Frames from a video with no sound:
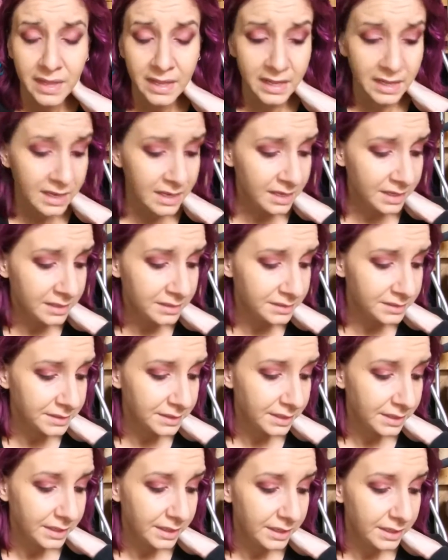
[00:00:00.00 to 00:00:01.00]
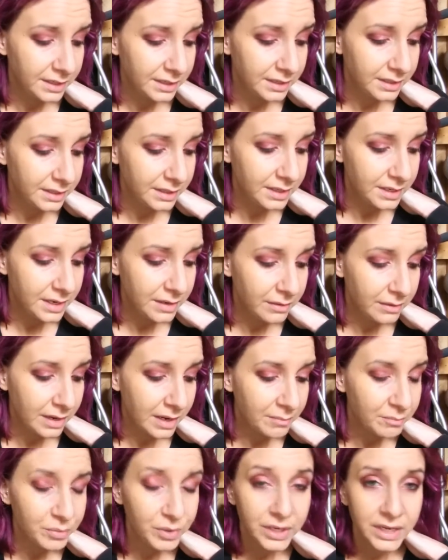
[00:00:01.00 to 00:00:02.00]
And, you know,
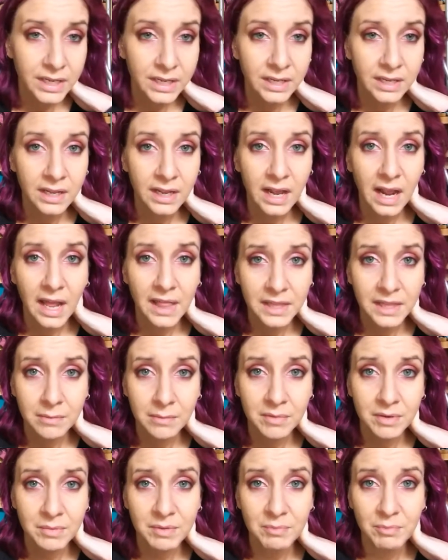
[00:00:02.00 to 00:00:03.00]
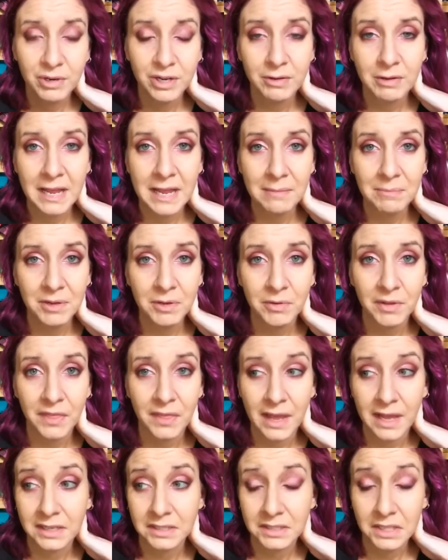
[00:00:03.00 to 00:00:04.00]
I think I'm going to be pretty happy with
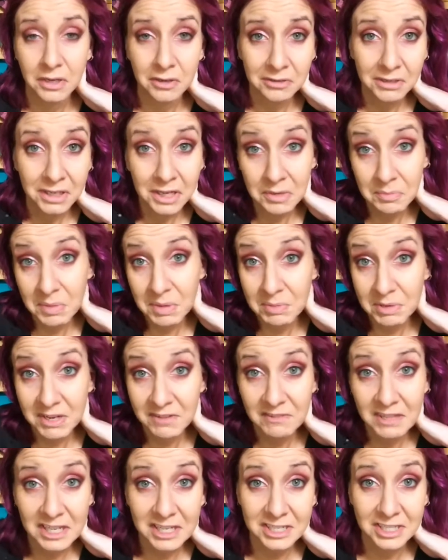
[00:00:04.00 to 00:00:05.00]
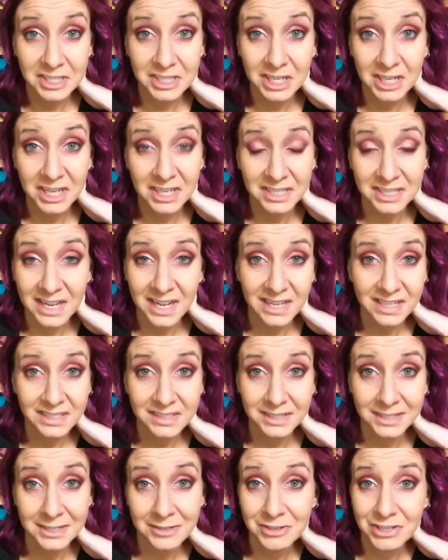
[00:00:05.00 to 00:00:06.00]
that. So, you know, maybe give that a shot,
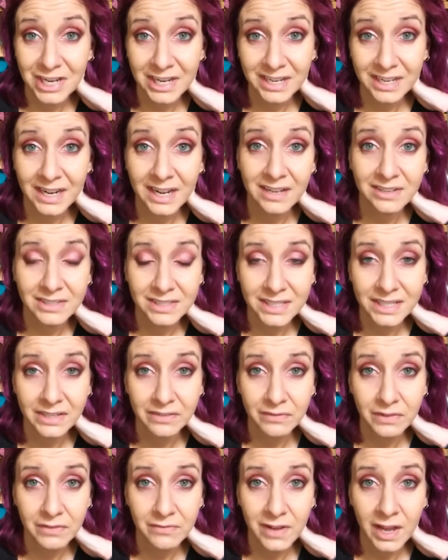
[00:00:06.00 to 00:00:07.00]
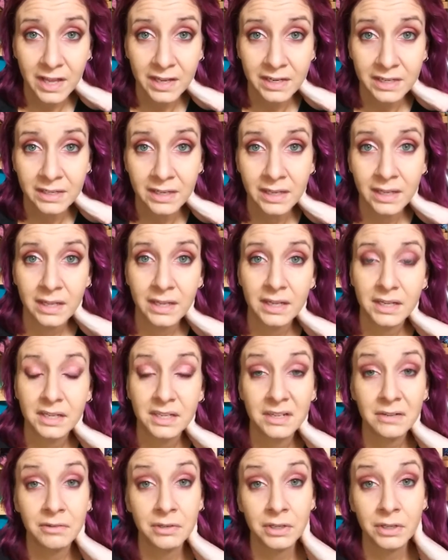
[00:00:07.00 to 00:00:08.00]
guys. You know, check it out. See if you've got it,
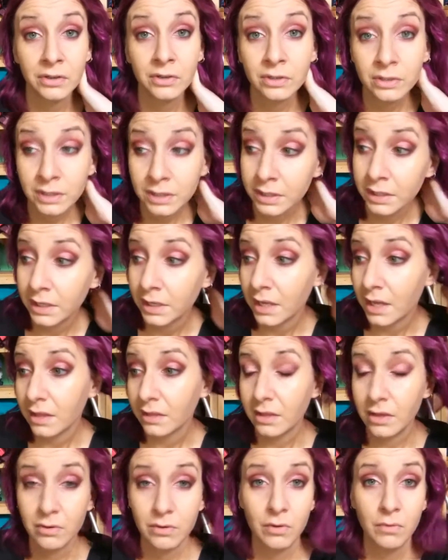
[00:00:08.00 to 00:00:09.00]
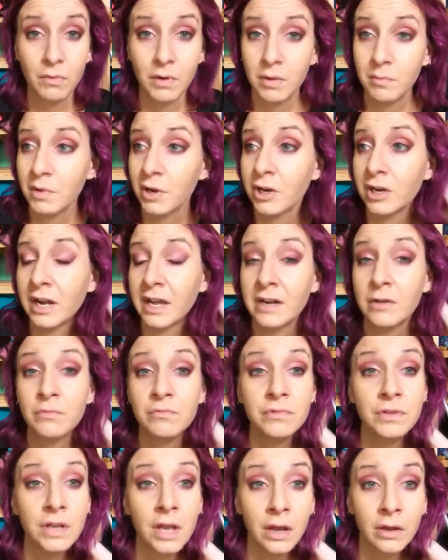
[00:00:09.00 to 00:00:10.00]
you know, at your local Walmart. I don't
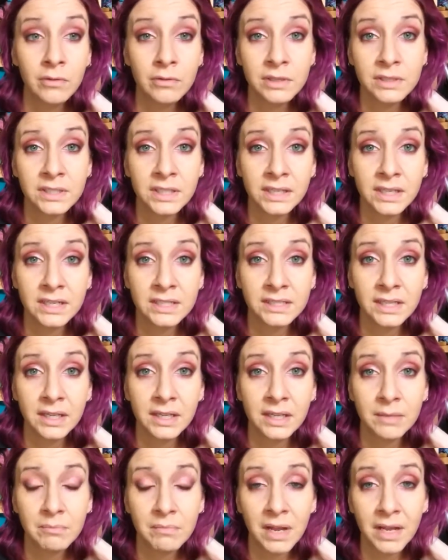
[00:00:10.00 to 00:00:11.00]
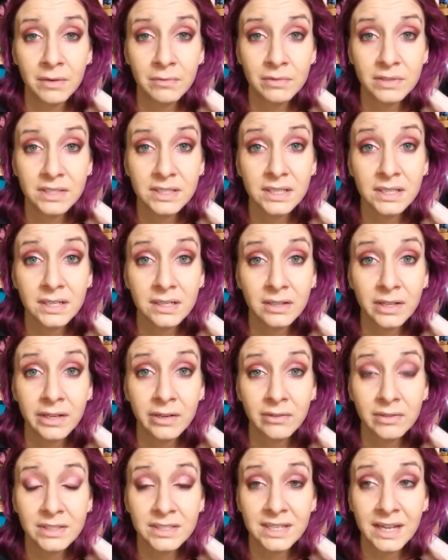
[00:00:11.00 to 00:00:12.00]
know, because like I said, mine was like
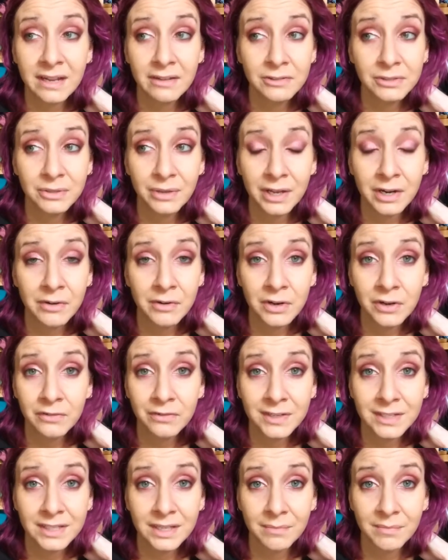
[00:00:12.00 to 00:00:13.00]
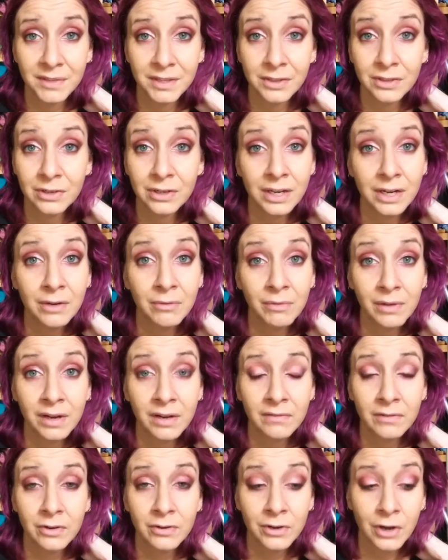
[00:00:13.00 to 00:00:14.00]
clearance down, so I don't know if it's something they're getting rid
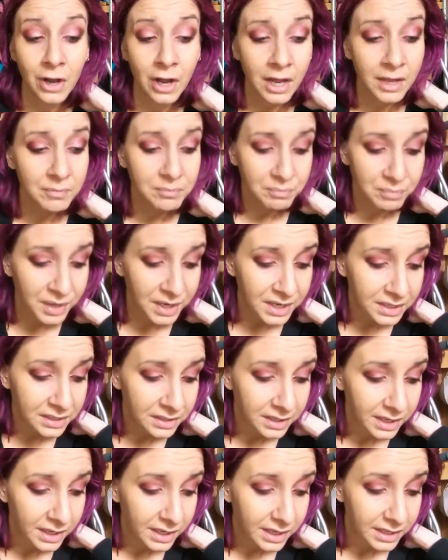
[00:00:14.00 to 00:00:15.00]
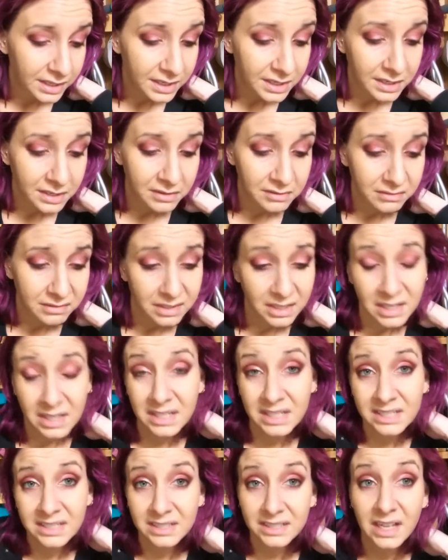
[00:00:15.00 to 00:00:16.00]
of or not. But, you know, at
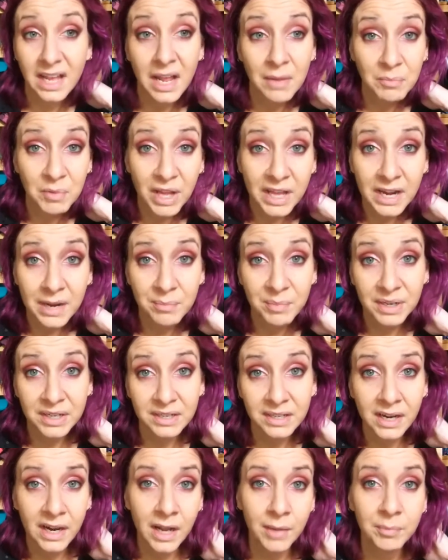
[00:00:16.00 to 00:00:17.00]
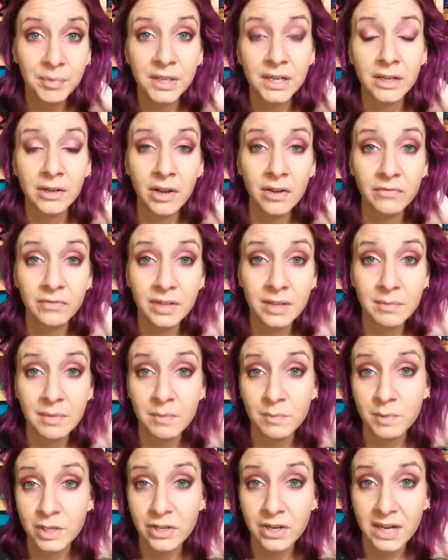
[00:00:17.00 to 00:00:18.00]
least I'm glad I picked it up. You know, hopefully
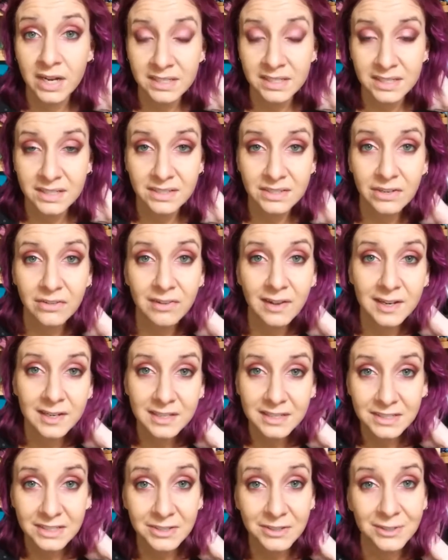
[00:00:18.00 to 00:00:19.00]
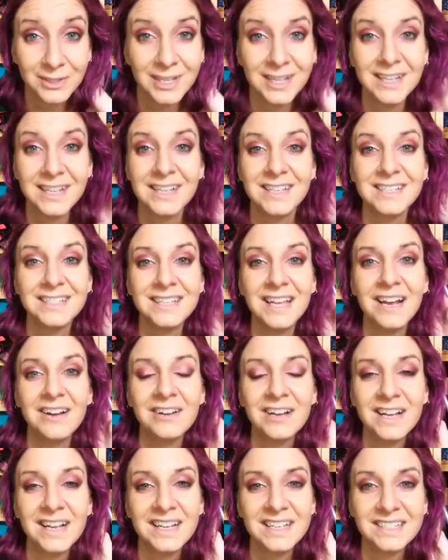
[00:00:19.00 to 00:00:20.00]
maybe you guys can still find it too. So,
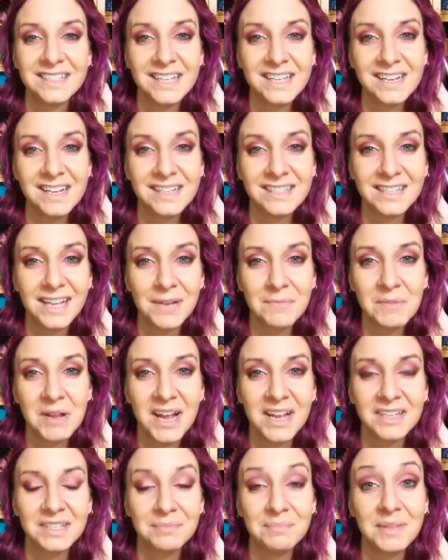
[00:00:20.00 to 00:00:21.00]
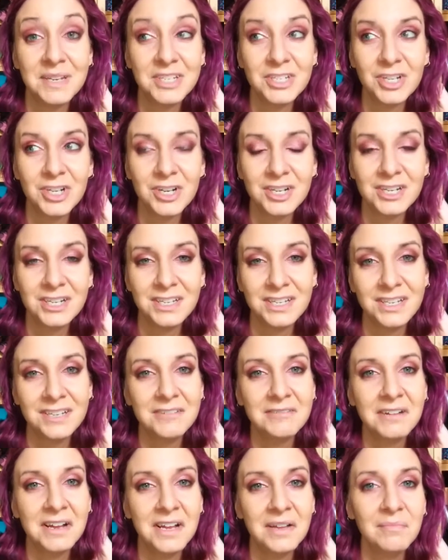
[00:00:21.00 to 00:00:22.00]
see you next time, guys. Make sure
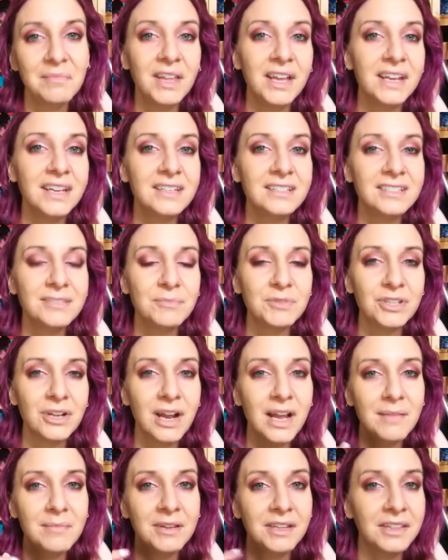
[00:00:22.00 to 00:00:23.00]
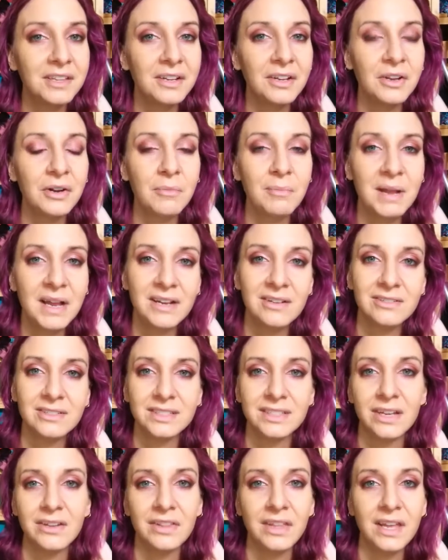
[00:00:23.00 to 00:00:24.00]
you like and subscribe. Hit the little bell
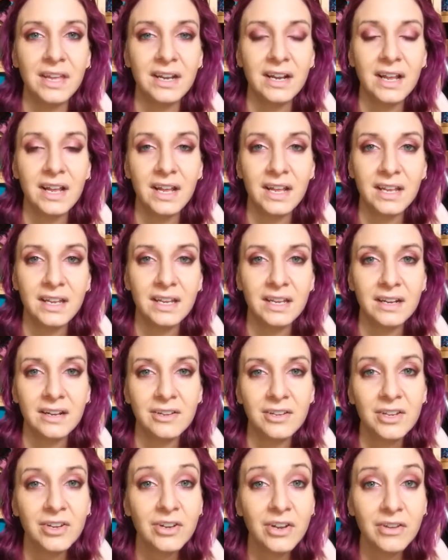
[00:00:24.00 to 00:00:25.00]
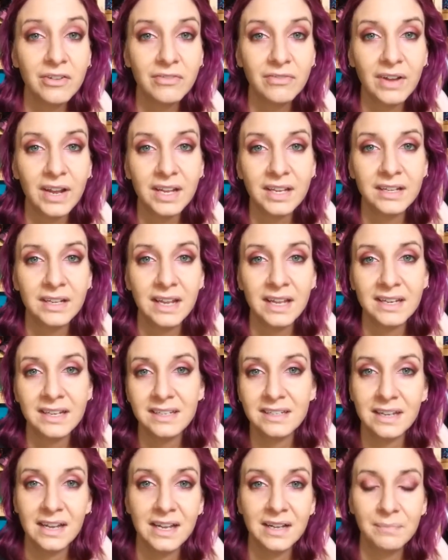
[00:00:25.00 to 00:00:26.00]
so that, you know, you're notified
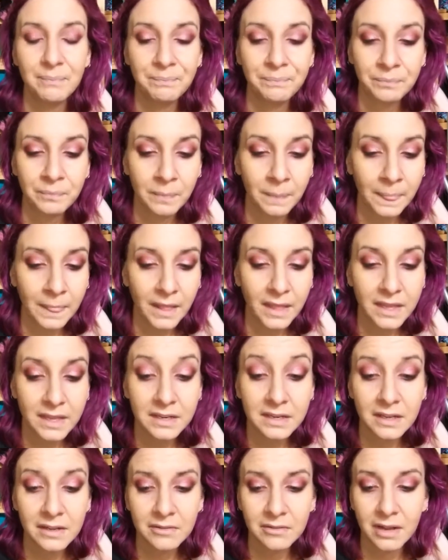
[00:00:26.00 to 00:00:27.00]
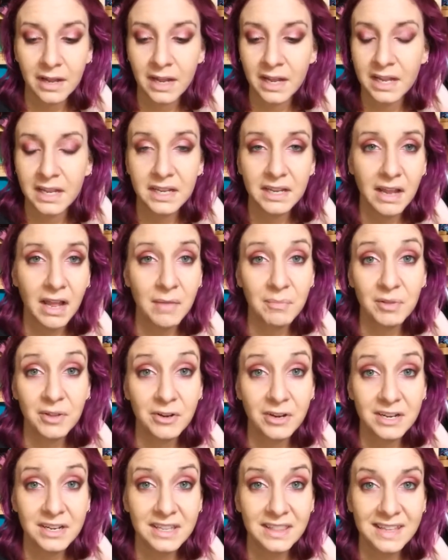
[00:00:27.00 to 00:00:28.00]
anytime, you know, I
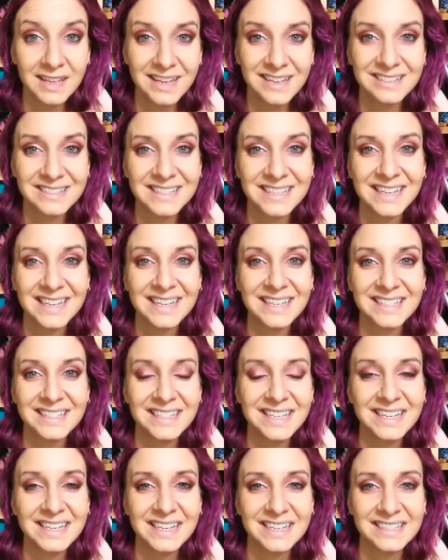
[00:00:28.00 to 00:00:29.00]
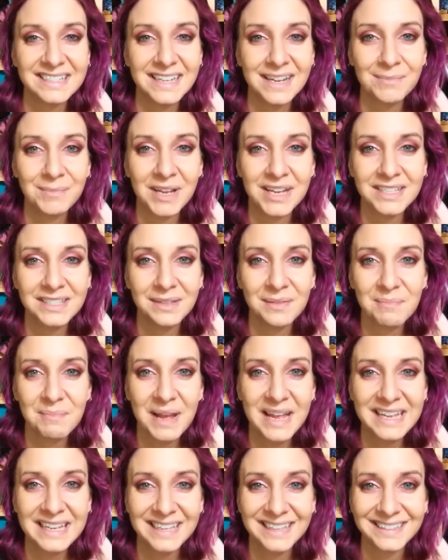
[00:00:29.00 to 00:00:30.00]
upload anything else. See you next time, guys.
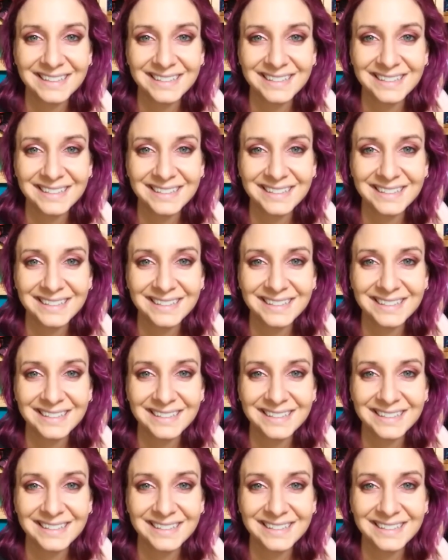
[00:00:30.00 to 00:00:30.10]
Bye.